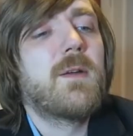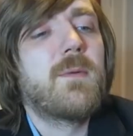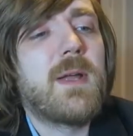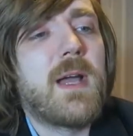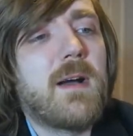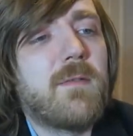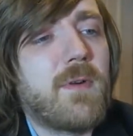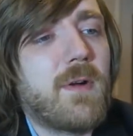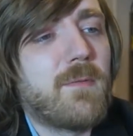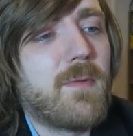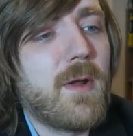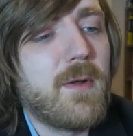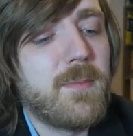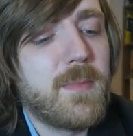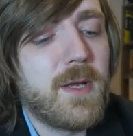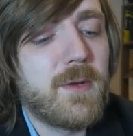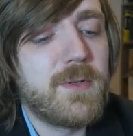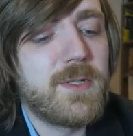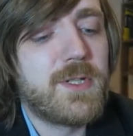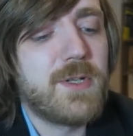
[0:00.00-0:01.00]
here we have
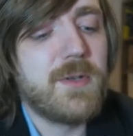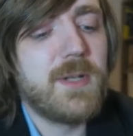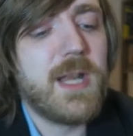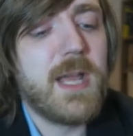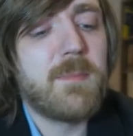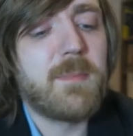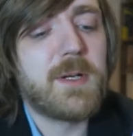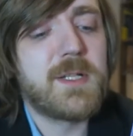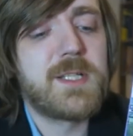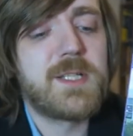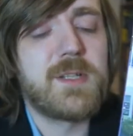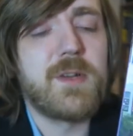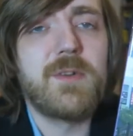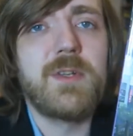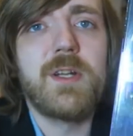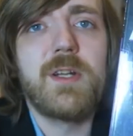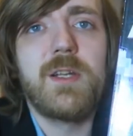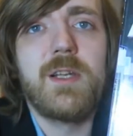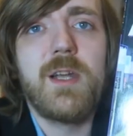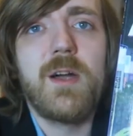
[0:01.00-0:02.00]
Romeo and Juliet by
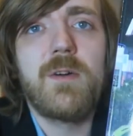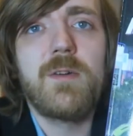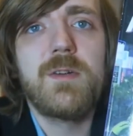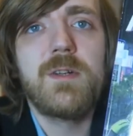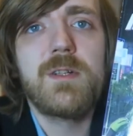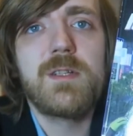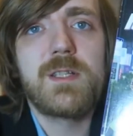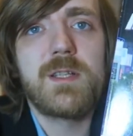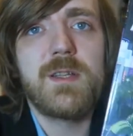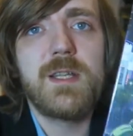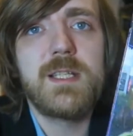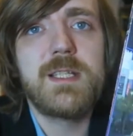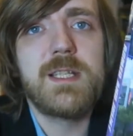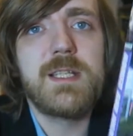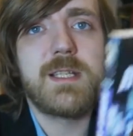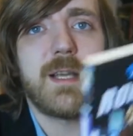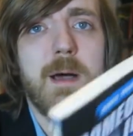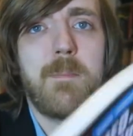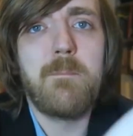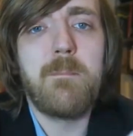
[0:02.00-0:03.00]
Sonia Leong. So this
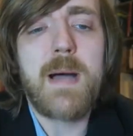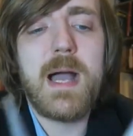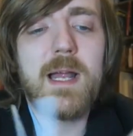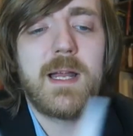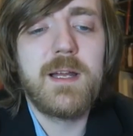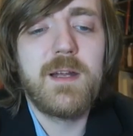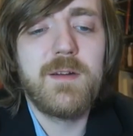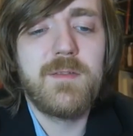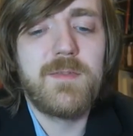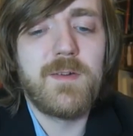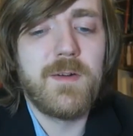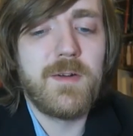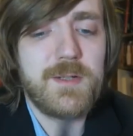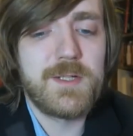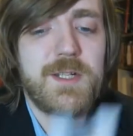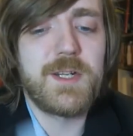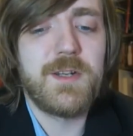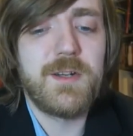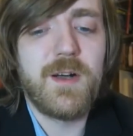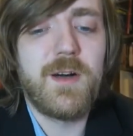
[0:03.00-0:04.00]
is a manga
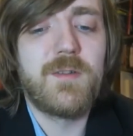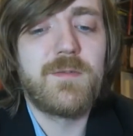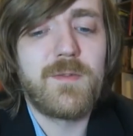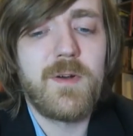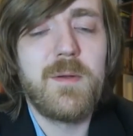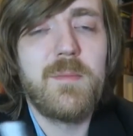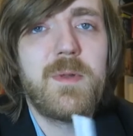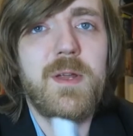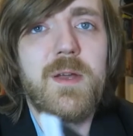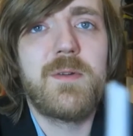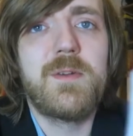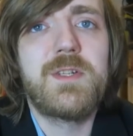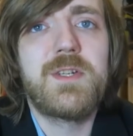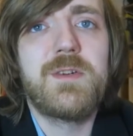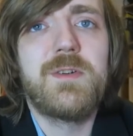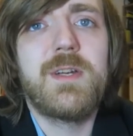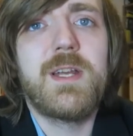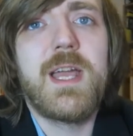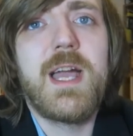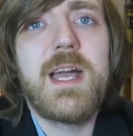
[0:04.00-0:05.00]
version of Romeo and
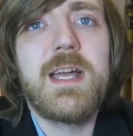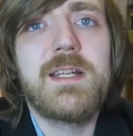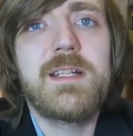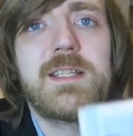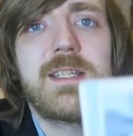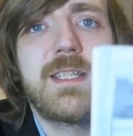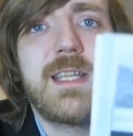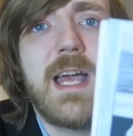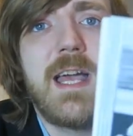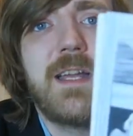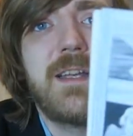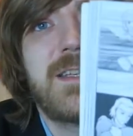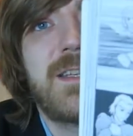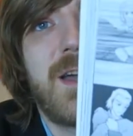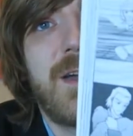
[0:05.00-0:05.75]
Juliet. It's set in